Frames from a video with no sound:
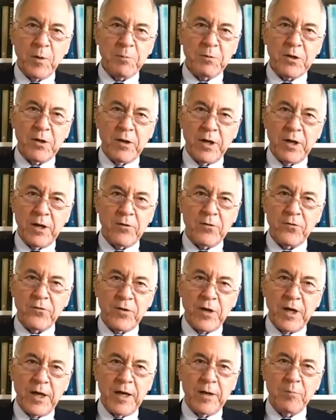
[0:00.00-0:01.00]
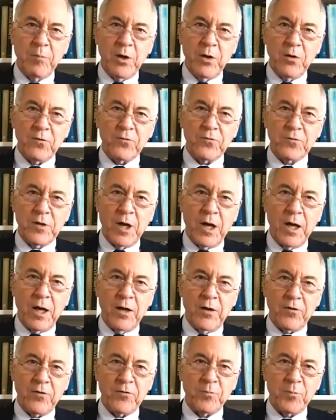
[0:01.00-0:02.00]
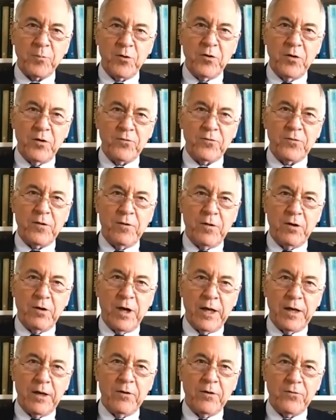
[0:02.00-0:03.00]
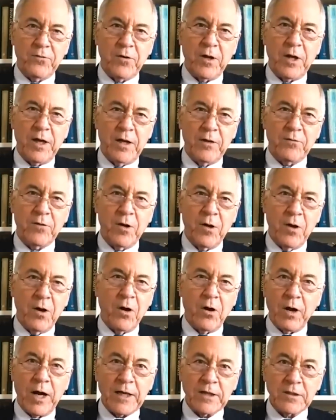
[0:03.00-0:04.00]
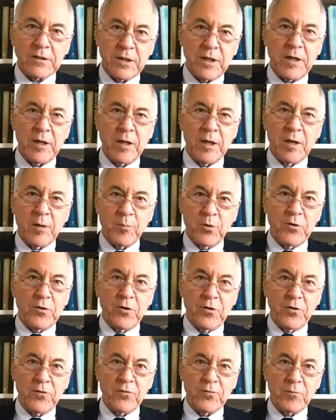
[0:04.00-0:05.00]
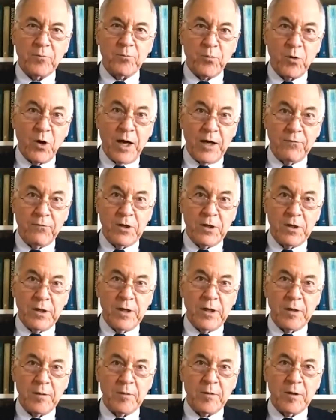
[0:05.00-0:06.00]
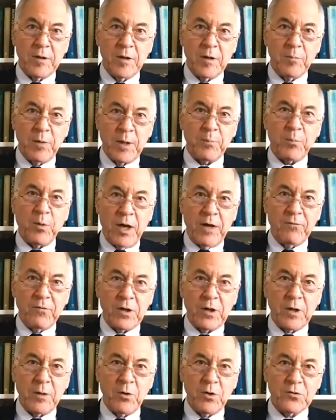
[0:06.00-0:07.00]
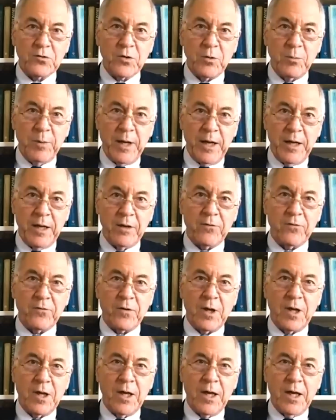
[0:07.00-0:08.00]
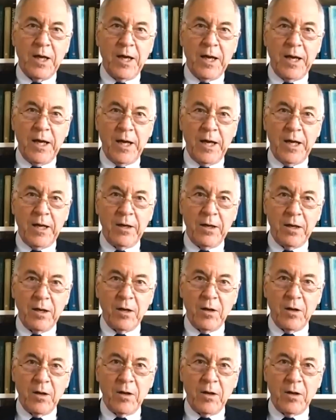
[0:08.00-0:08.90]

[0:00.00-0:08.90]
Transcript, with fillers: people don't understand. Most dollars produced in the United States are actually produced privately by private commercial banks. And